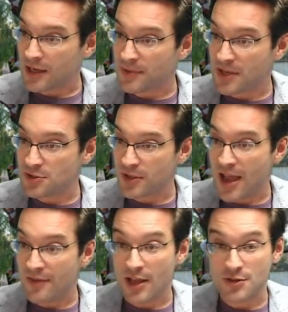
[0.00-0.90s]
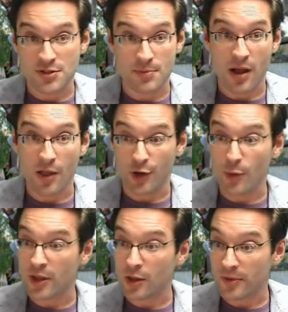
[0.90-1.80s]
potentially have not just a
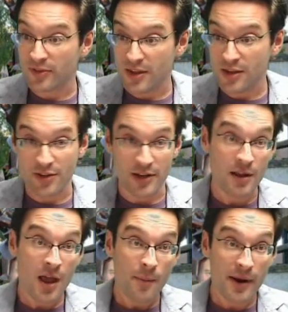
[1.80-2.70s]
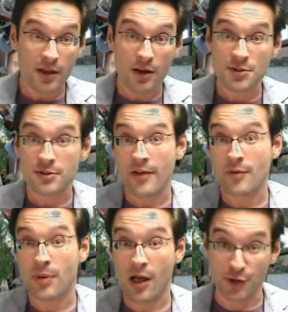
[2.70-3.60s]
polynomial with t's in it, but I could also have a
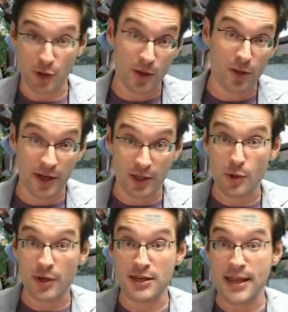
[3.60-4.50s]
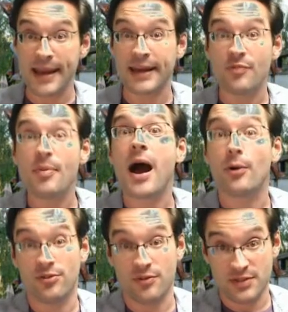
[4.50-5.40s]
polynomial that included negative
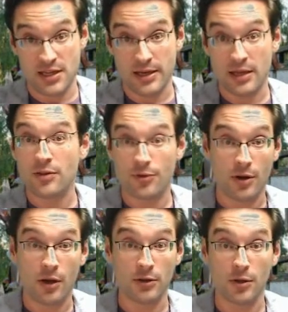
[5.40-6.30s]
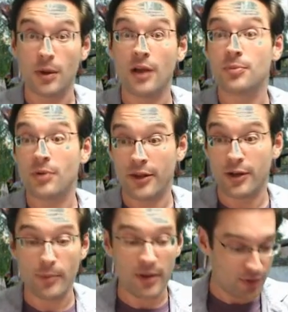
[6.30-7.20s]
powers of t in it. So those are called Laurent
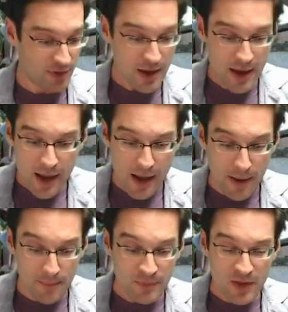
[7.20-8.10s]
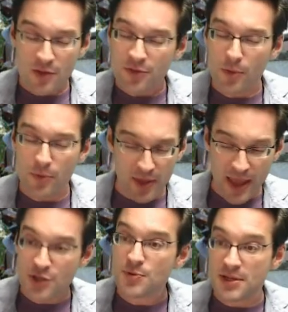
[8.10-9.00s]
polynomials. Um, so the
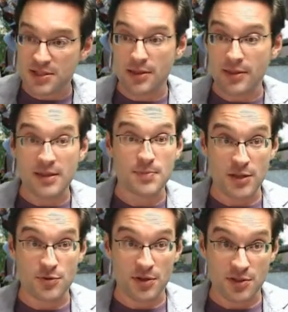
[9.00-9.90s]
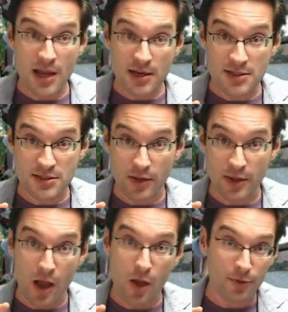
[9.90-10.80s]
entries in this matrix are not necessarily
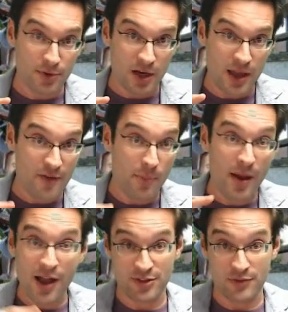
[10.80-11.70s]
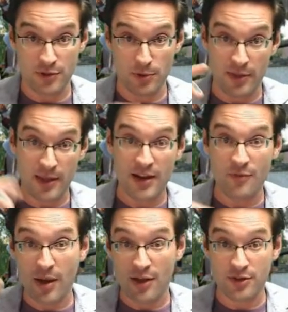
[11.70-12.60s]
always going to have a positive degree. They can
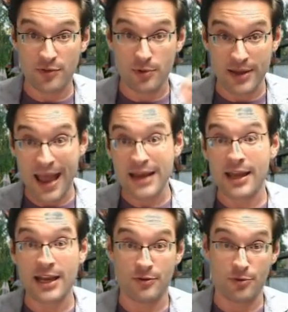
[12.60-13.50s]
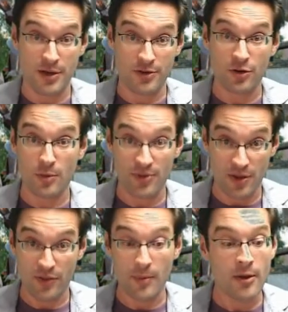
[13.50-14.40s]
have positive degree and negative degree terms
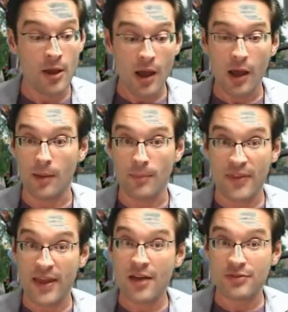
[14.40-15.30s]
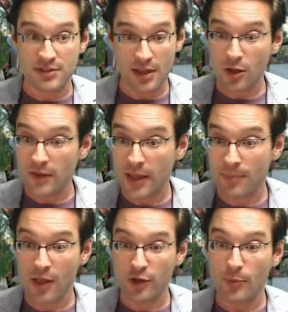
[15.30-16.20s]
in them. Um, but they have they look like
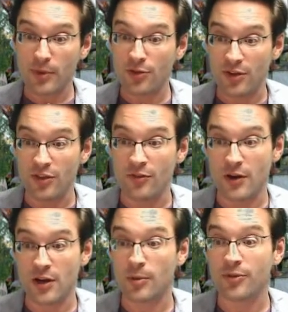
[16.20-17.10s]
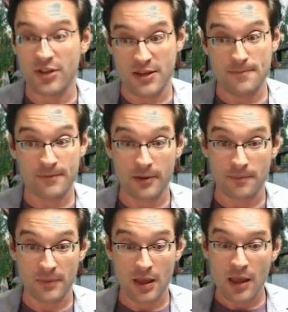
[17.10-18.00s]
polynomials in the variable t.
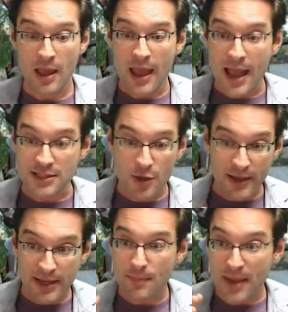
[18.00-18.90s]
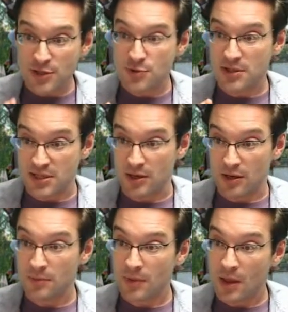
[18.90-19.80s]
And so I get a matrix
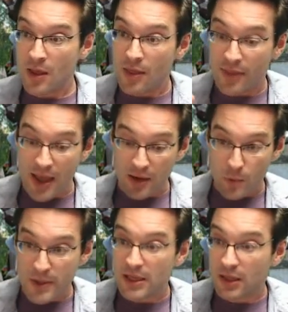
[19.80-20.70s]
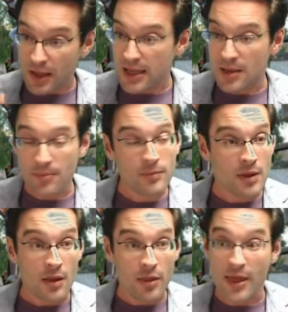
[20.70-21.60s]
here that we claim
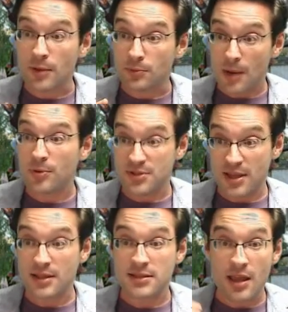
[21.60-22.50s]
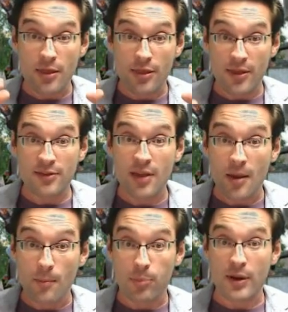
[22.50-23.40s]
then represents this
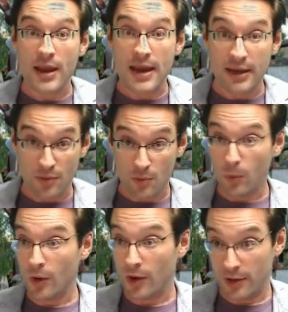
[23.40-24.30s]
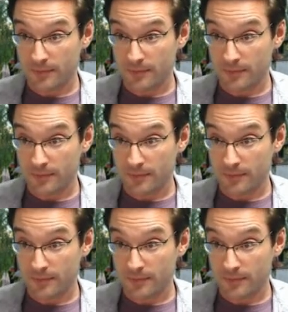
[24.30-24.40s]
braid word.